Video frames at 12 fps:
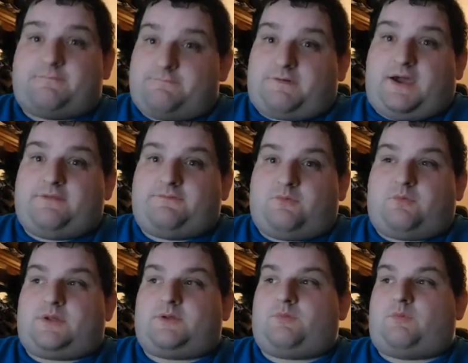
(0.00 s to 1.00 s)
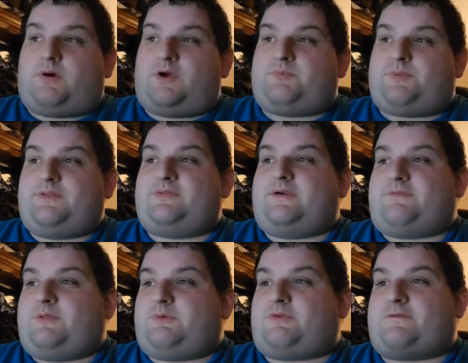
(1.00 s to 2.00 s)
fine for what it was, but it
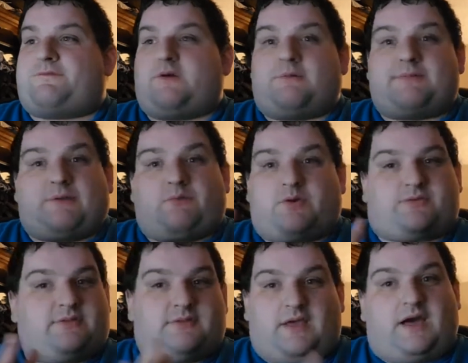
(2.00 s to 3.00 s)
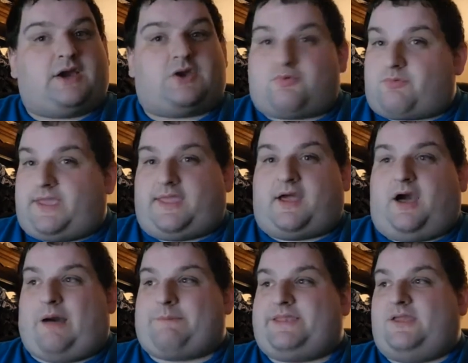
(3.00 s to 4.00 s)
definitely was a film that wasn't a great
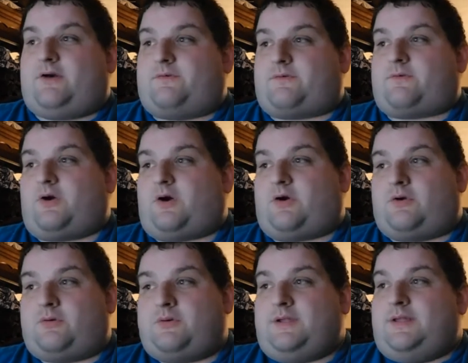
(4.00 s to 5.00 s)
comedy overall.